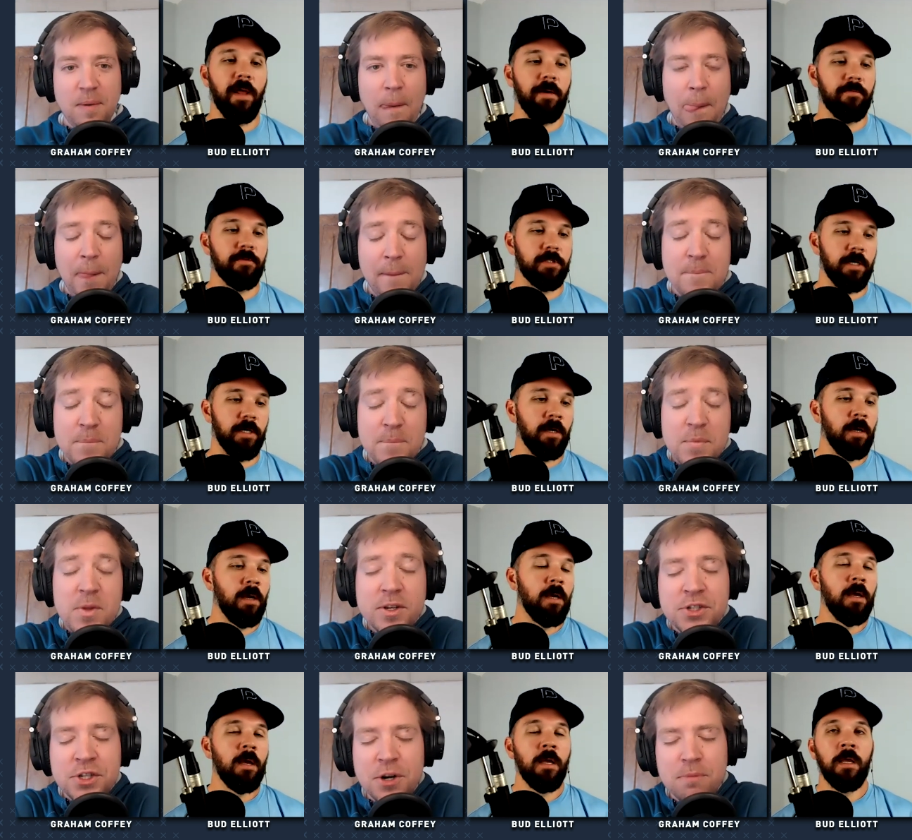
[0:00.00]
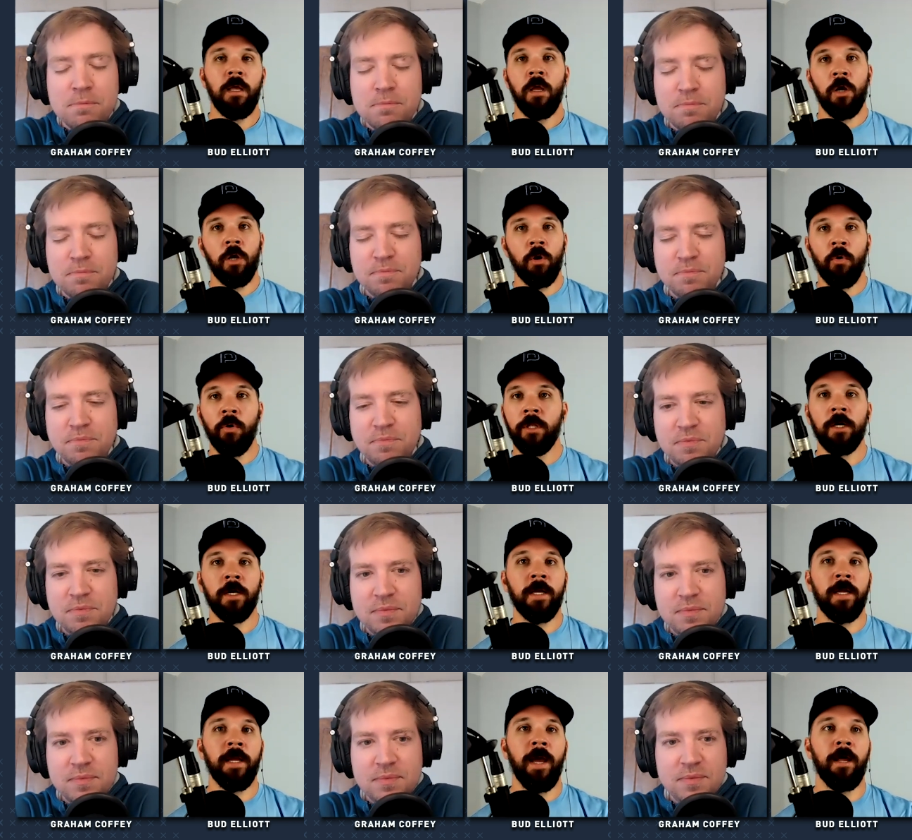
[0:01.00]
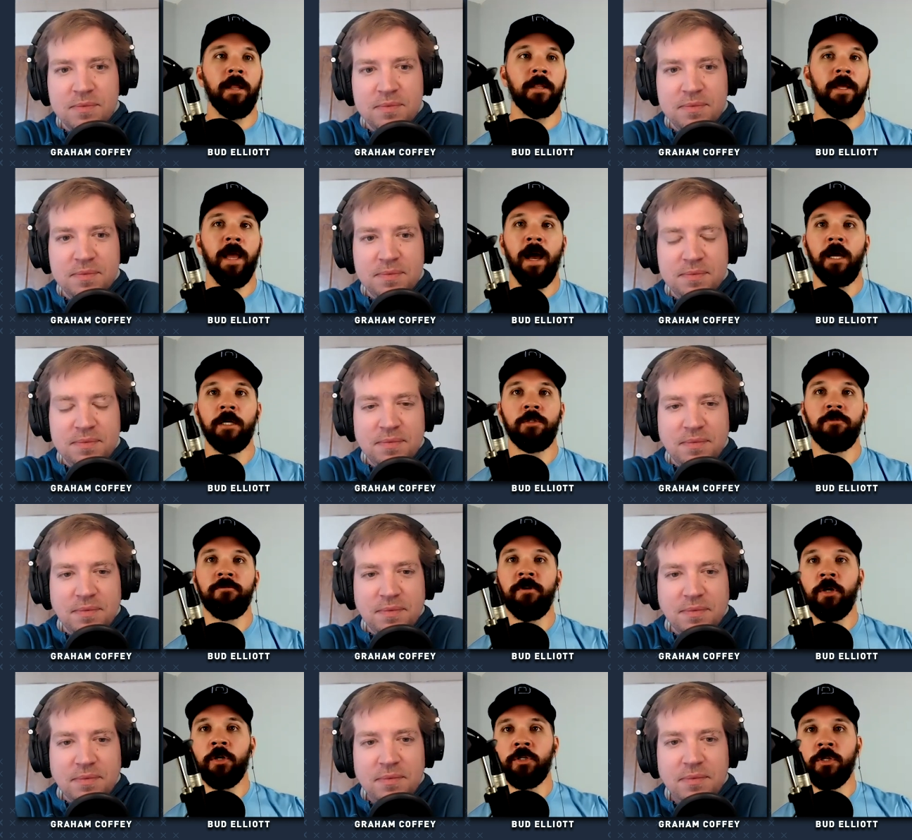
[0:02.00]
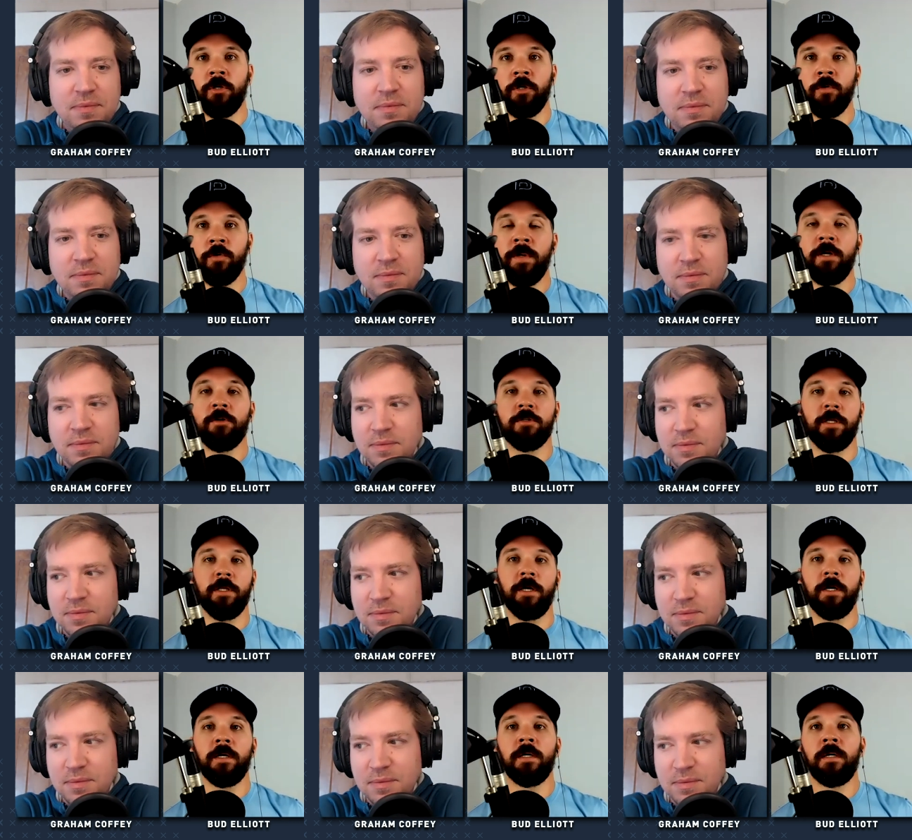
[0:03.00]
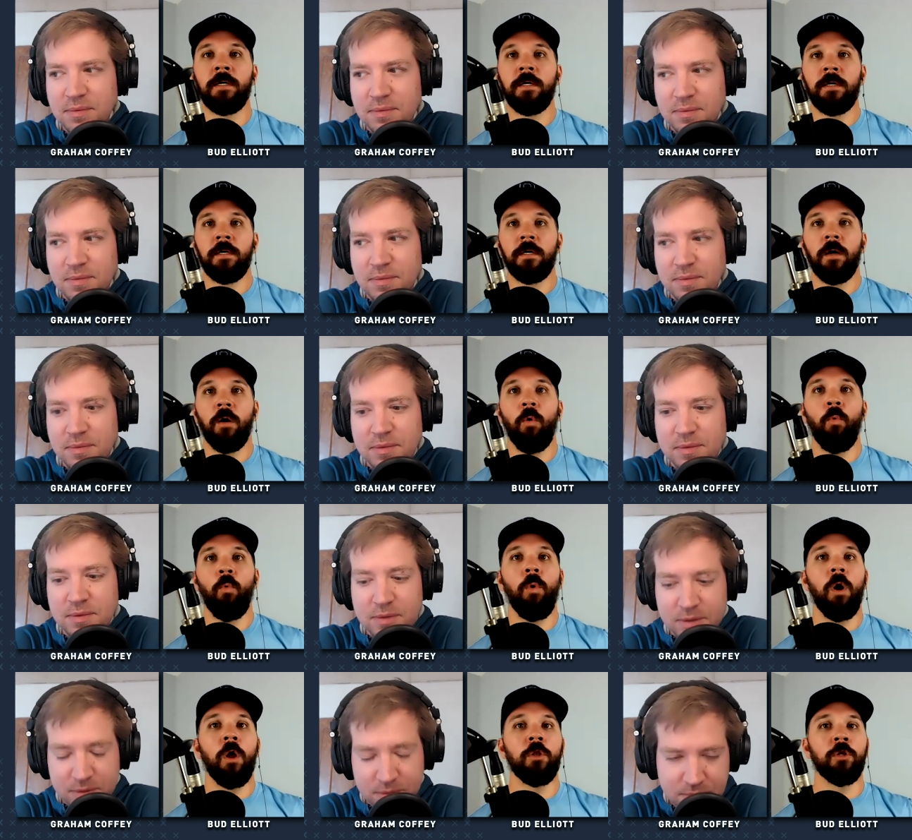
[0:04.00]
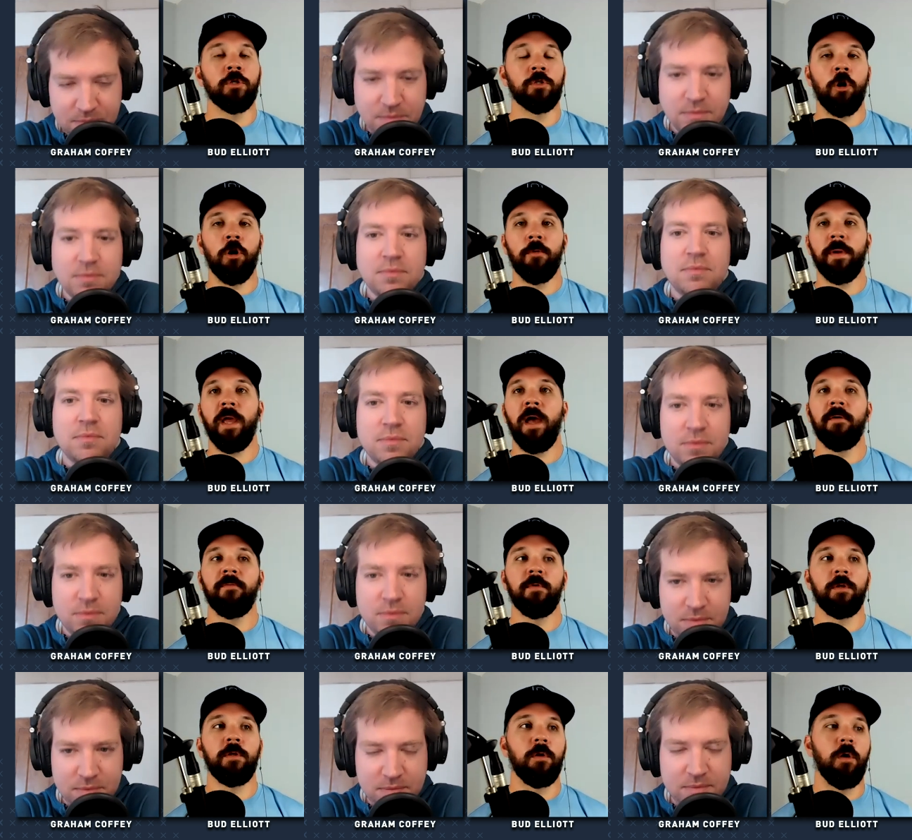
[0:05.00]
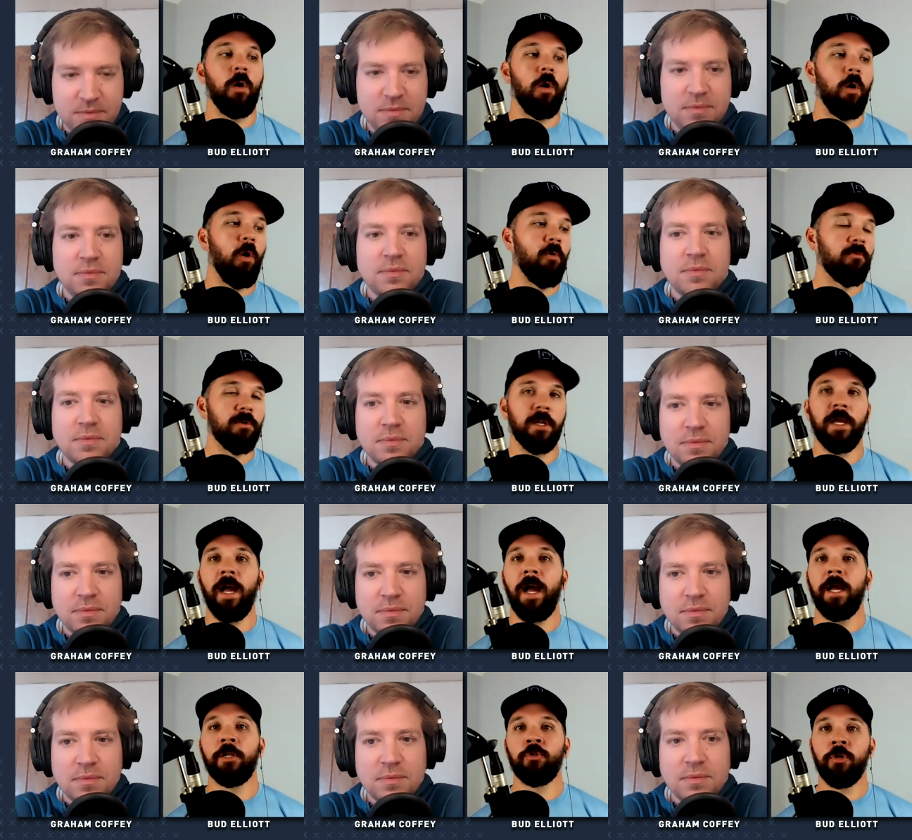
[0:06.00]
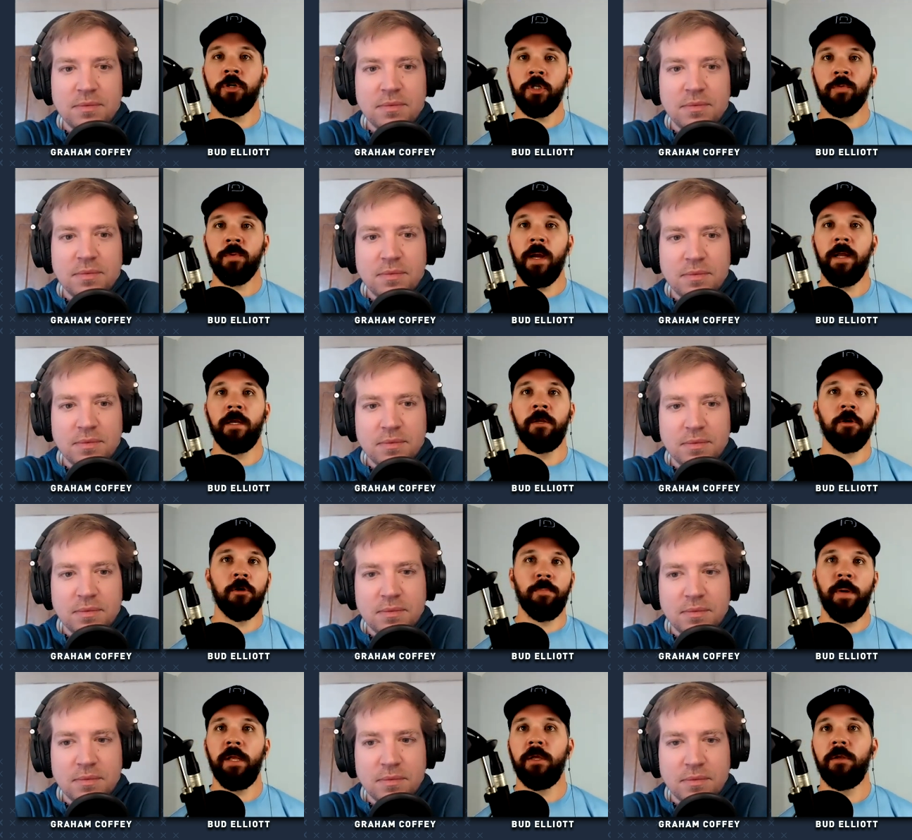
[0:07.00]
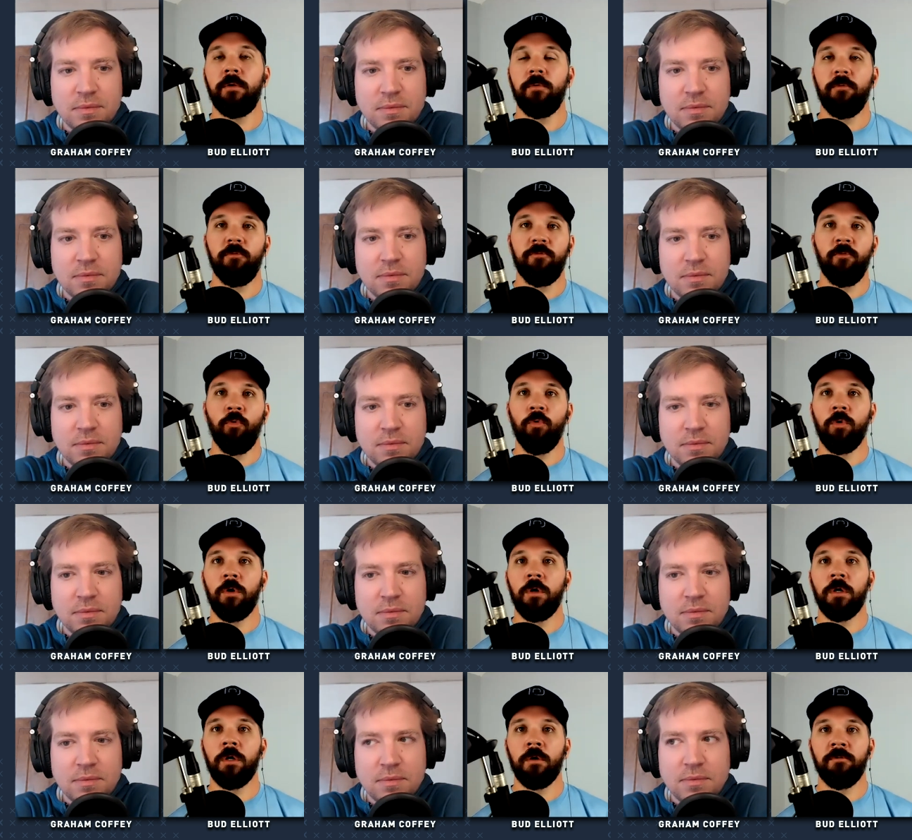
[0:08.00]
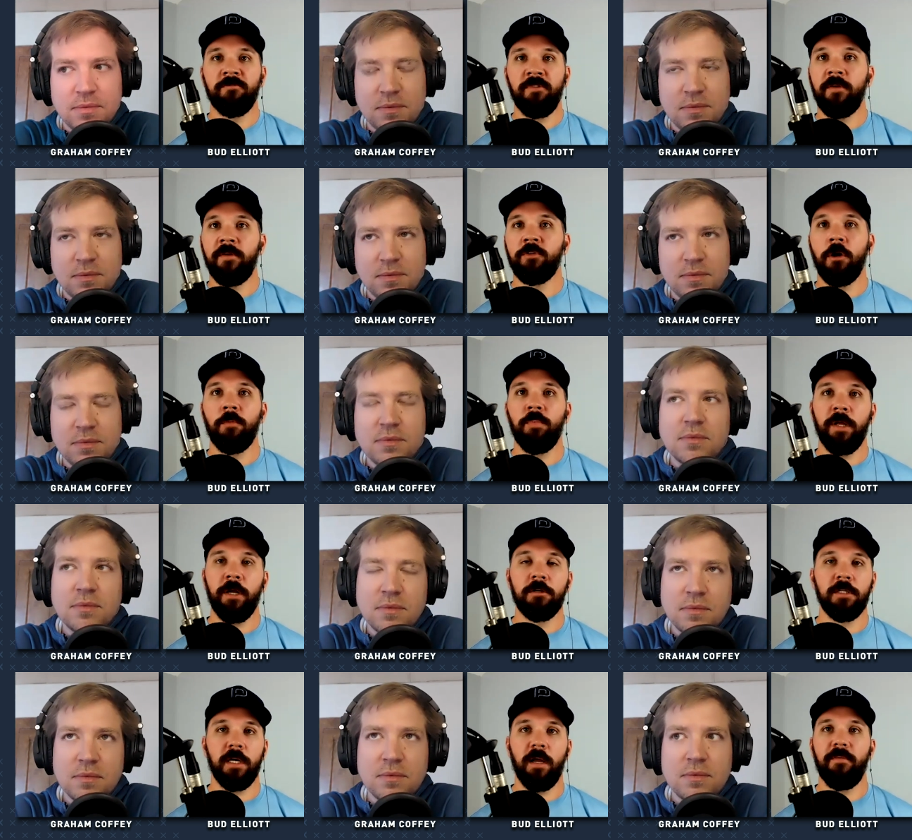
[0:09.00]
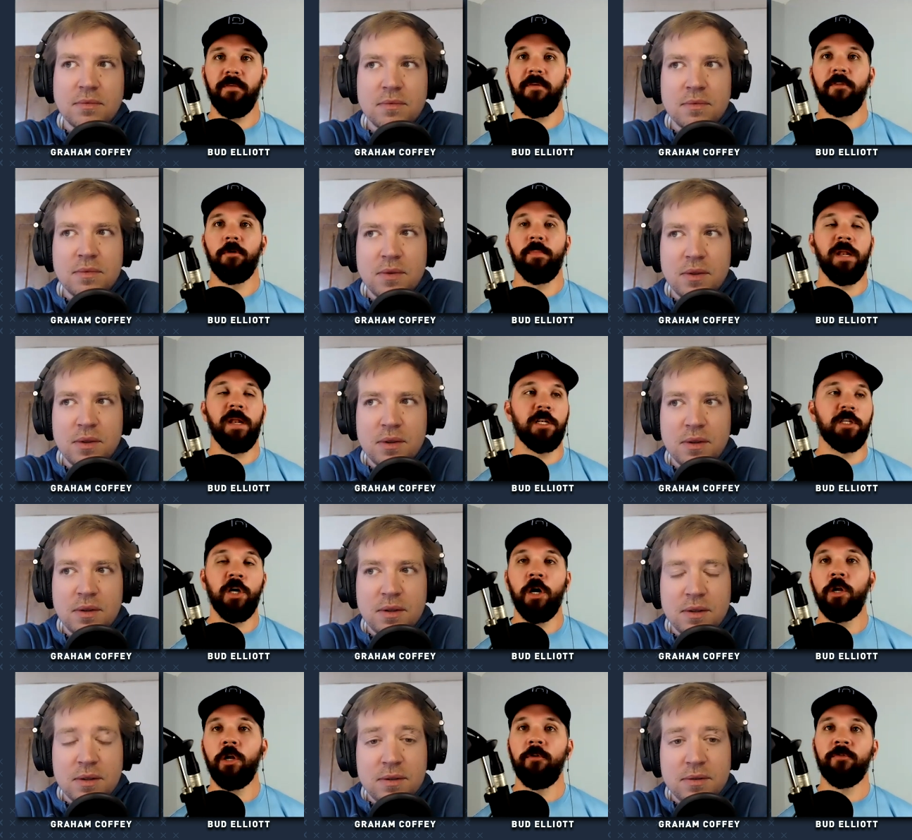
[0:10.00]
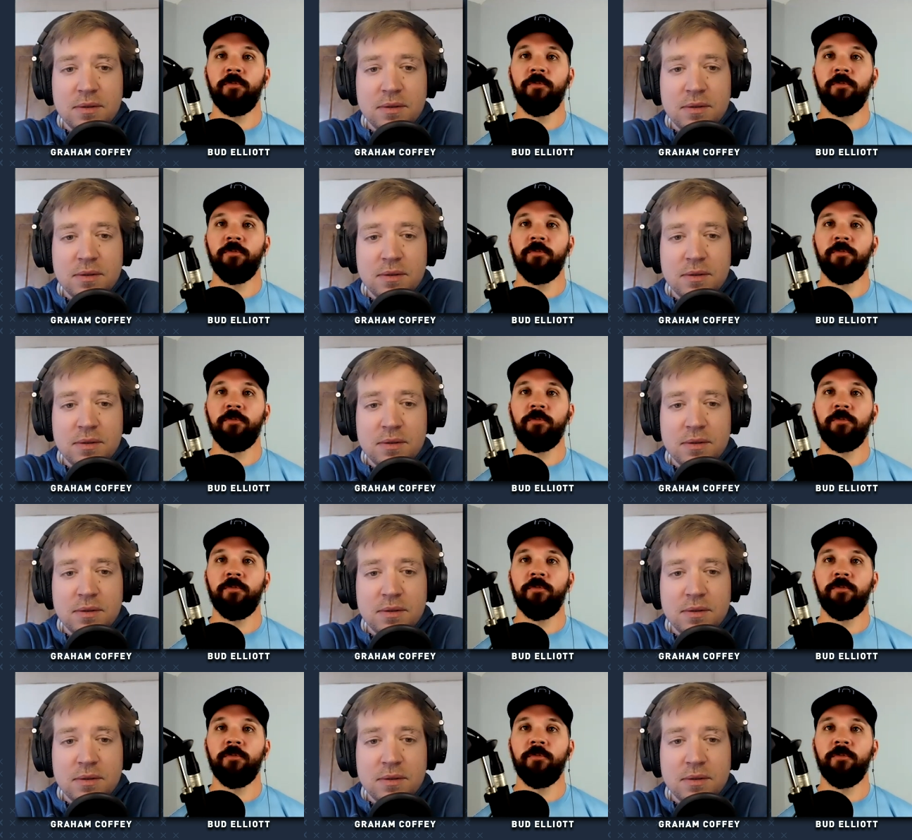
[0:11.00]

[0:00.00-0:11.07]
Speaker 1: would have is say, sure, you're only looking at the guys who finished their careers there. Does Kirby have an overly high attrition rate in your opinion for five star players? Like, have there been a ton who